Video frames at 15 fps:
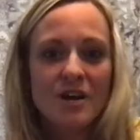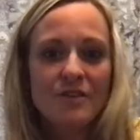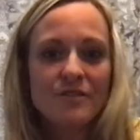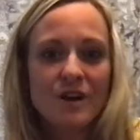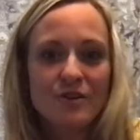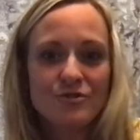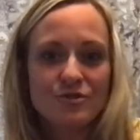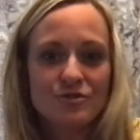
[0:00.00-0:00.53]

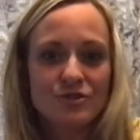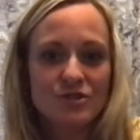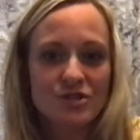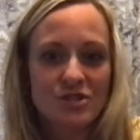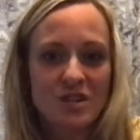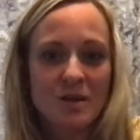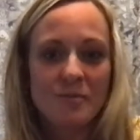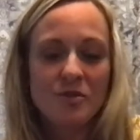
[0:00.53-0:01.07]
Those are just
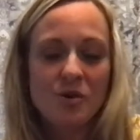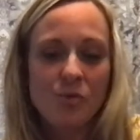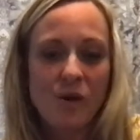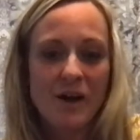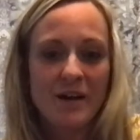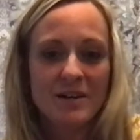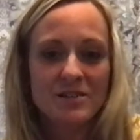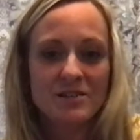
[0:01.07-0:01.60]
some of the
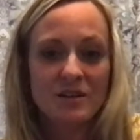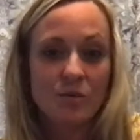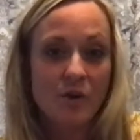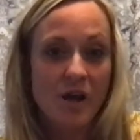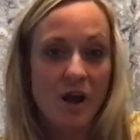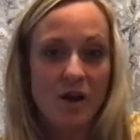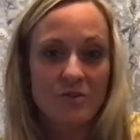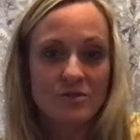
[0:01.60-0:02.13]
ways that we
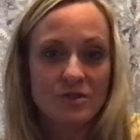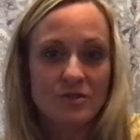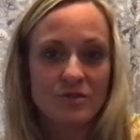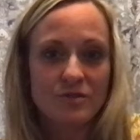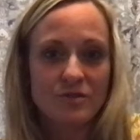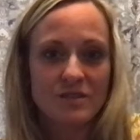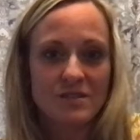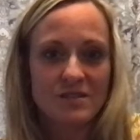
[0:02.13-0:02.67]
also do
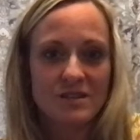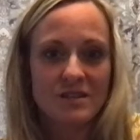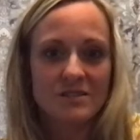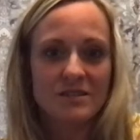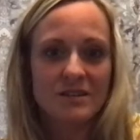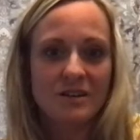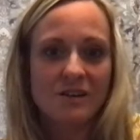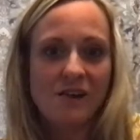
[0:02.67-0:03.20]
these things
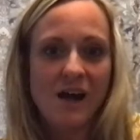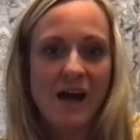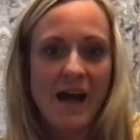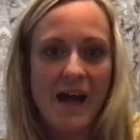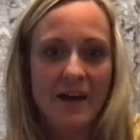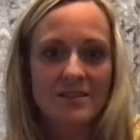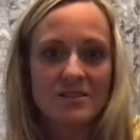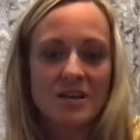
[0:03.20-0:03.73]
in
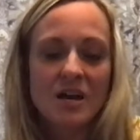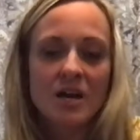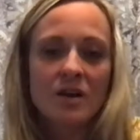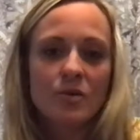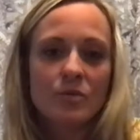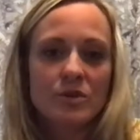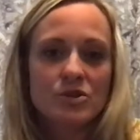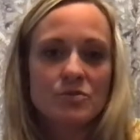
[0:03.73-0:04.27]
class,
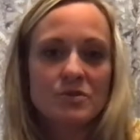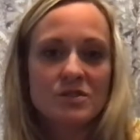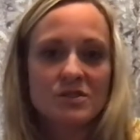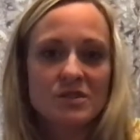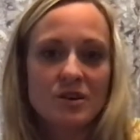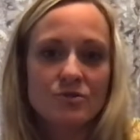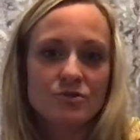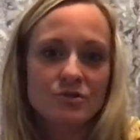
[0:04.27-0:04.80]
which with
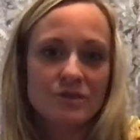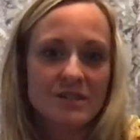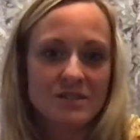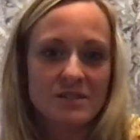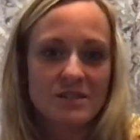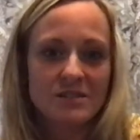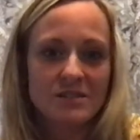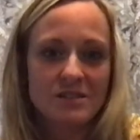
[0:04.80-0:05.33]
social
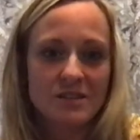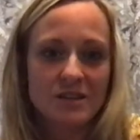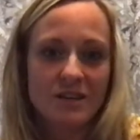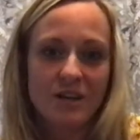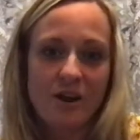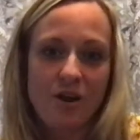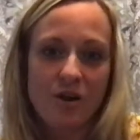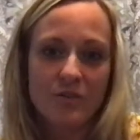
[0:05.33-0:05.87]
distancing
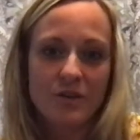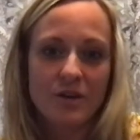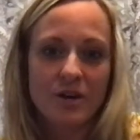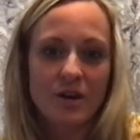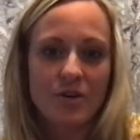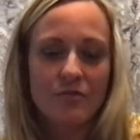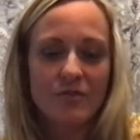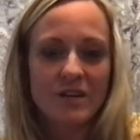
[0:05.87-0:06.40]
and all the
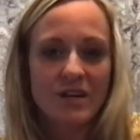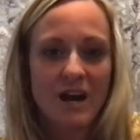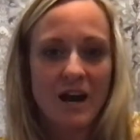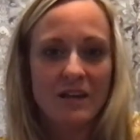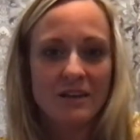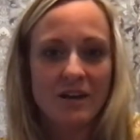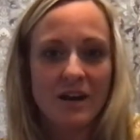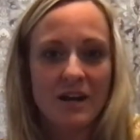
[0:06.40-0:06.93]
COVID
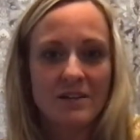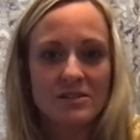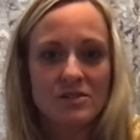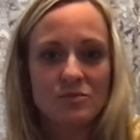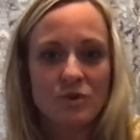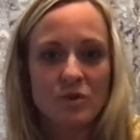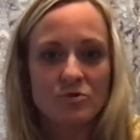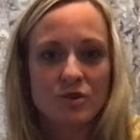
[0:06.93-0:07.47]
guidelines,
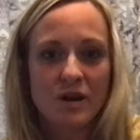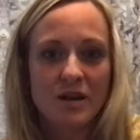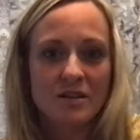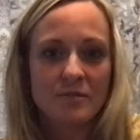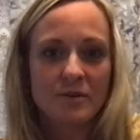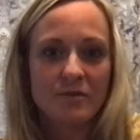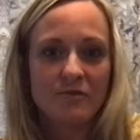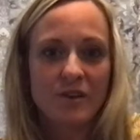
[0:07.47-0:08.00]
we're trying to
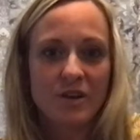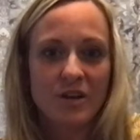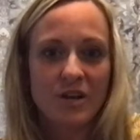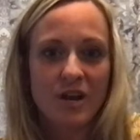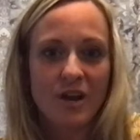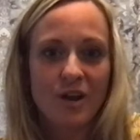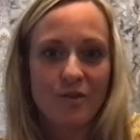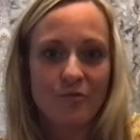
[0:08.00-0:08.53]
be very
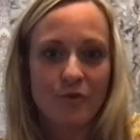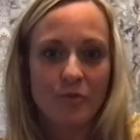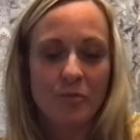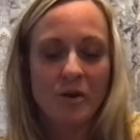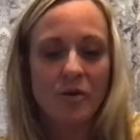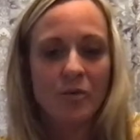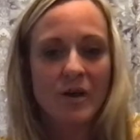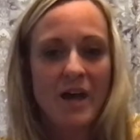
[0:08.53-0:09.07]
careful.
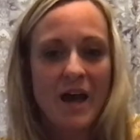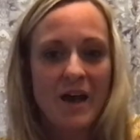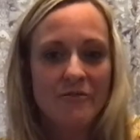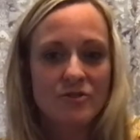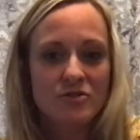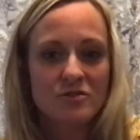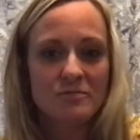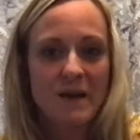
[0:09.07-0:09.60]
But we have
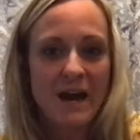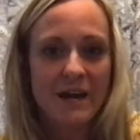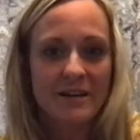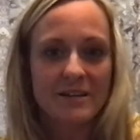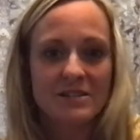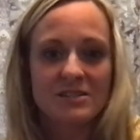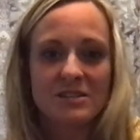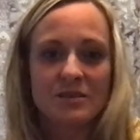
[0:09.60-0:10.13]
used
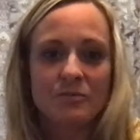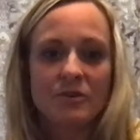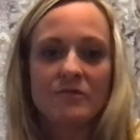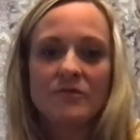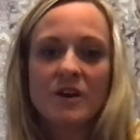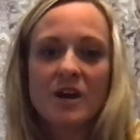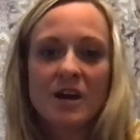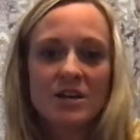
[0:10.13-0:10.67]
magnets, and we've
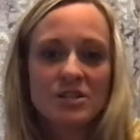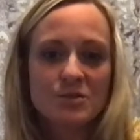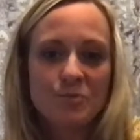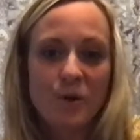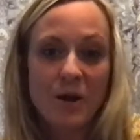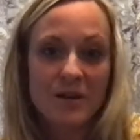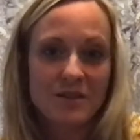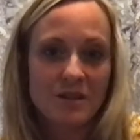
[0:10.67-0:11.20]

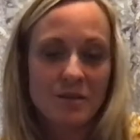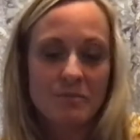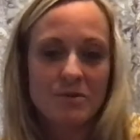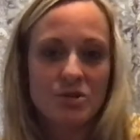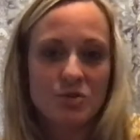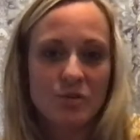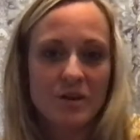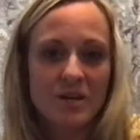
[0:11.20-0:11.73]
sprayed them
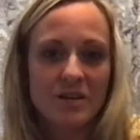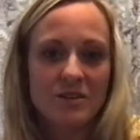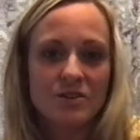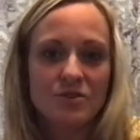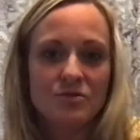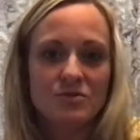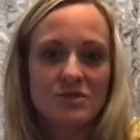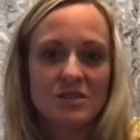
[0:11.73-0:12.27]
between
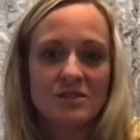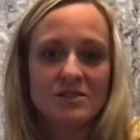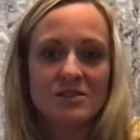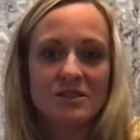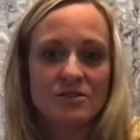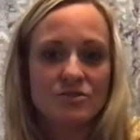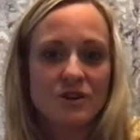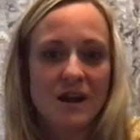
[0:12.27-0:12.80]
uses
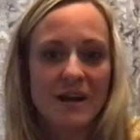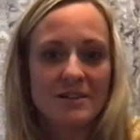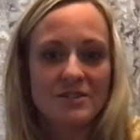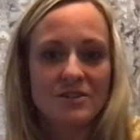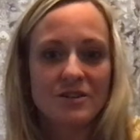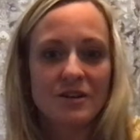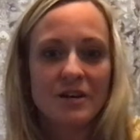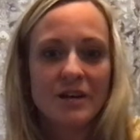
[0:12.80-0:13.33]
and tried
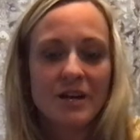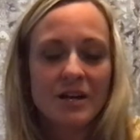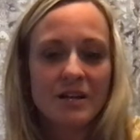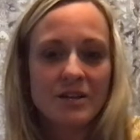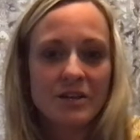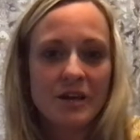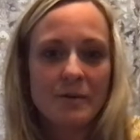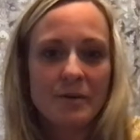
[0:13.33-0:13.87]
to
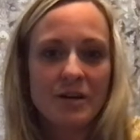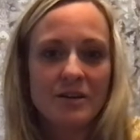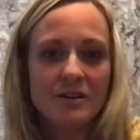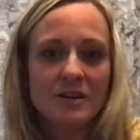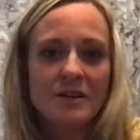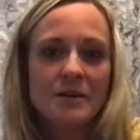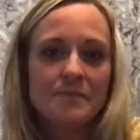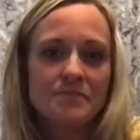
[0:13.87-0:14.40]
limit,
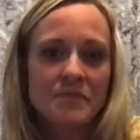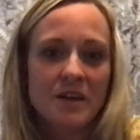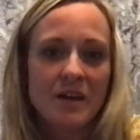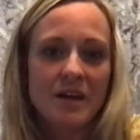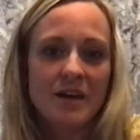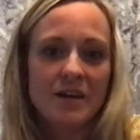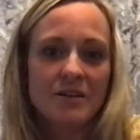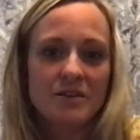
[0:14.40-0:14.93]

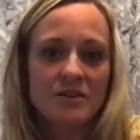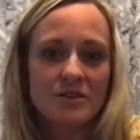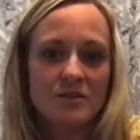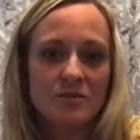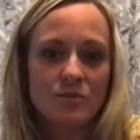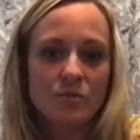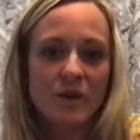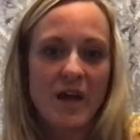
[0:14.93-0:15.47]
and
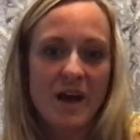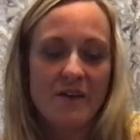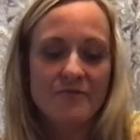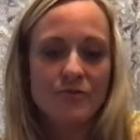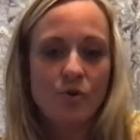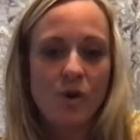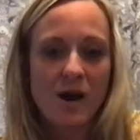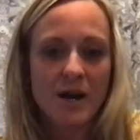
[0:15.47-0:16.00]
we have
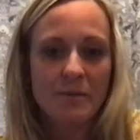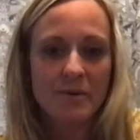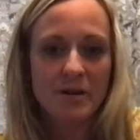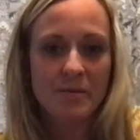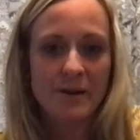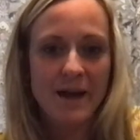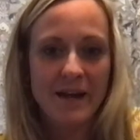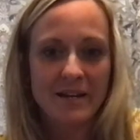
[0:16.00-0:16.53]
quite a bit of
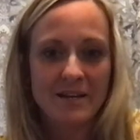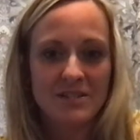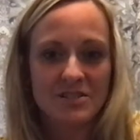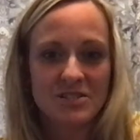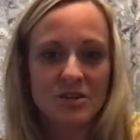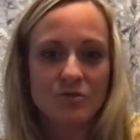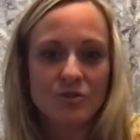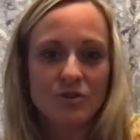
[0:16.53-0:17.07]
magnets.
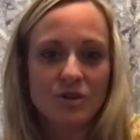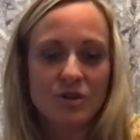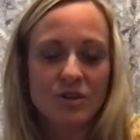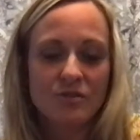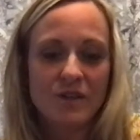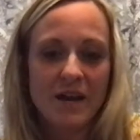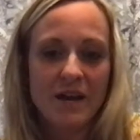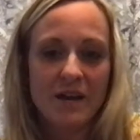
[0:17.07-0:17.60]
So you could do
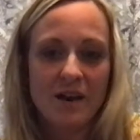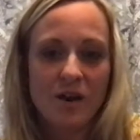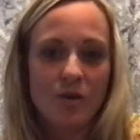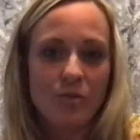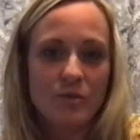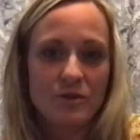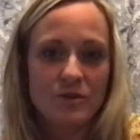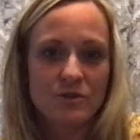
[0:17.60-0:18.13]
that at home
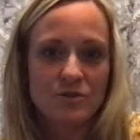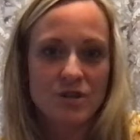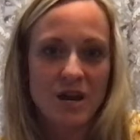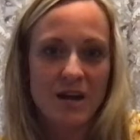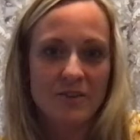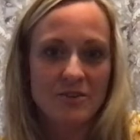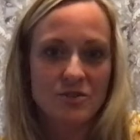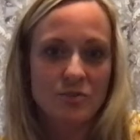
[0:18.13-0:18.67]
with your
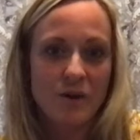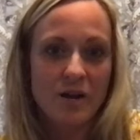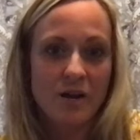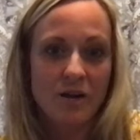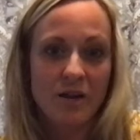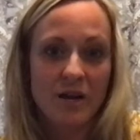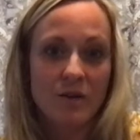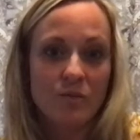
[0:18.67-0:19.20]
child as
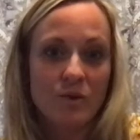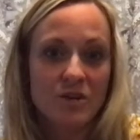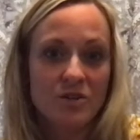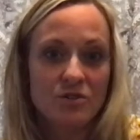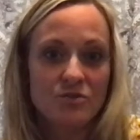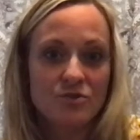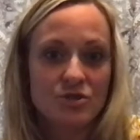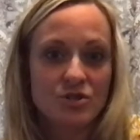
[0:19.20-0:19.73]
well. And we
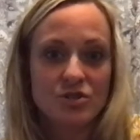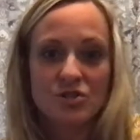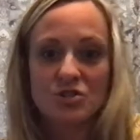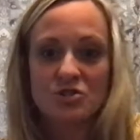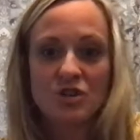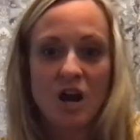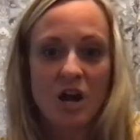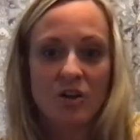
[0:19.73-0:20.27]
use just
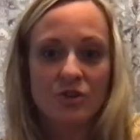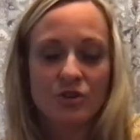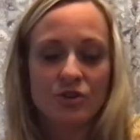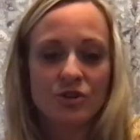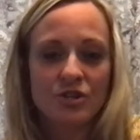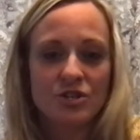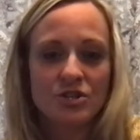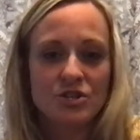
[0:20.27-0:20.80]
dollar
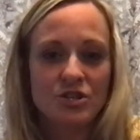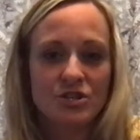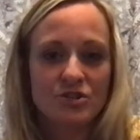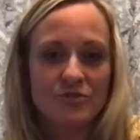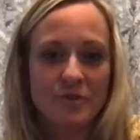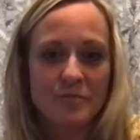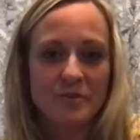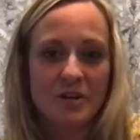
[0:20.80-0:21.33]
cookie sheets
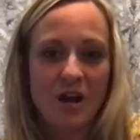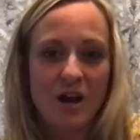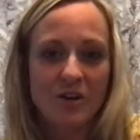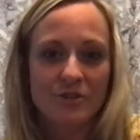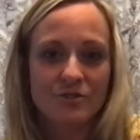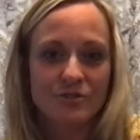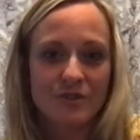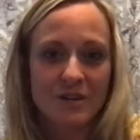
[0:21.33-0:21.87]
from the Dollar
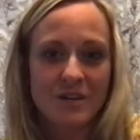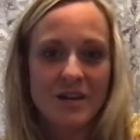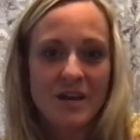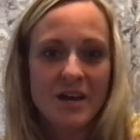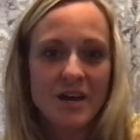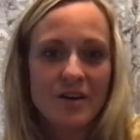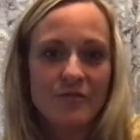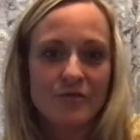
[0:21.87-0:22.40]
Tree
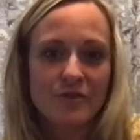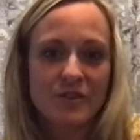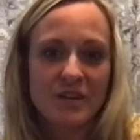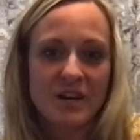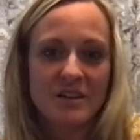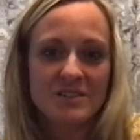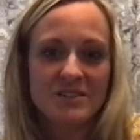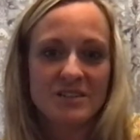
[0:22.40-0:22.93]
for
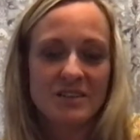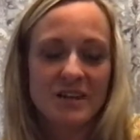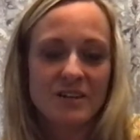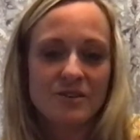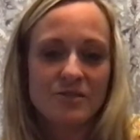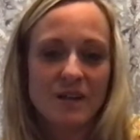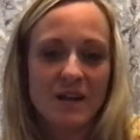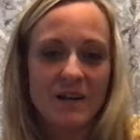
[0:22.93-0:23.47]
this, and they
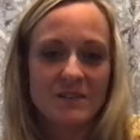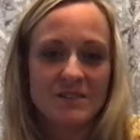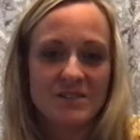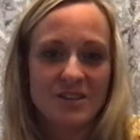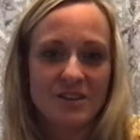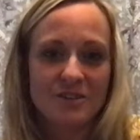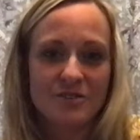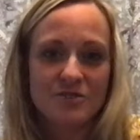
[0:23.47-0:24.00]
do that in
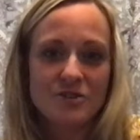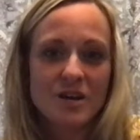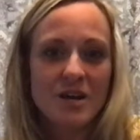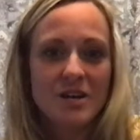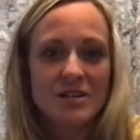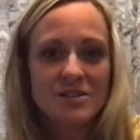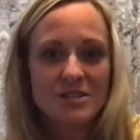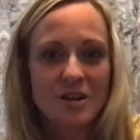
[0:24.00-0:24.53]
centers.
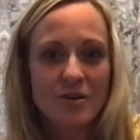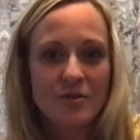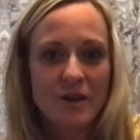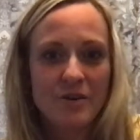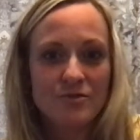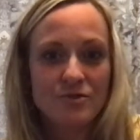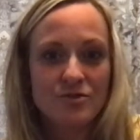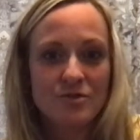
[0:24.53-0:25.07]
So
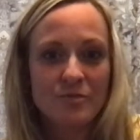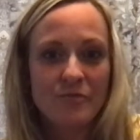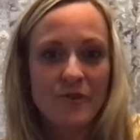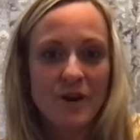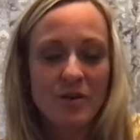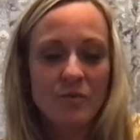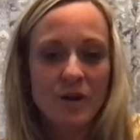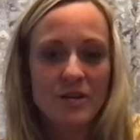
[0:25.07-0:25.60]
those are some
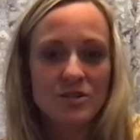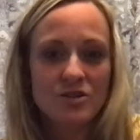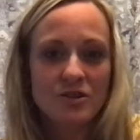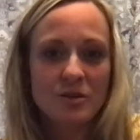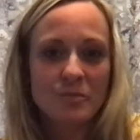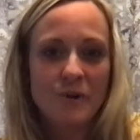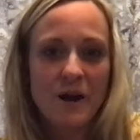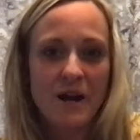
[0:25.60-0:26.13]
fun ways you
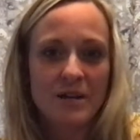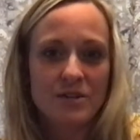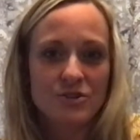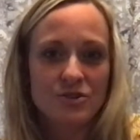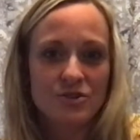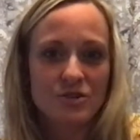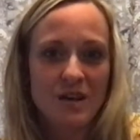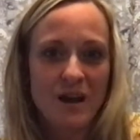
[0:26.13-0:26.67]
can practice
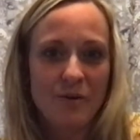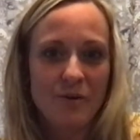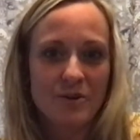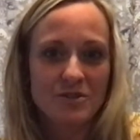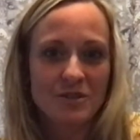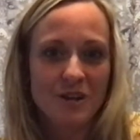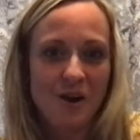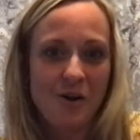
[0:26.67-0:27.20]
your sight words
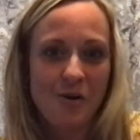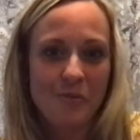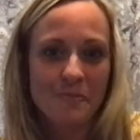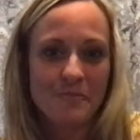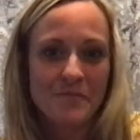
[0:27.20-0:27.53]
at home.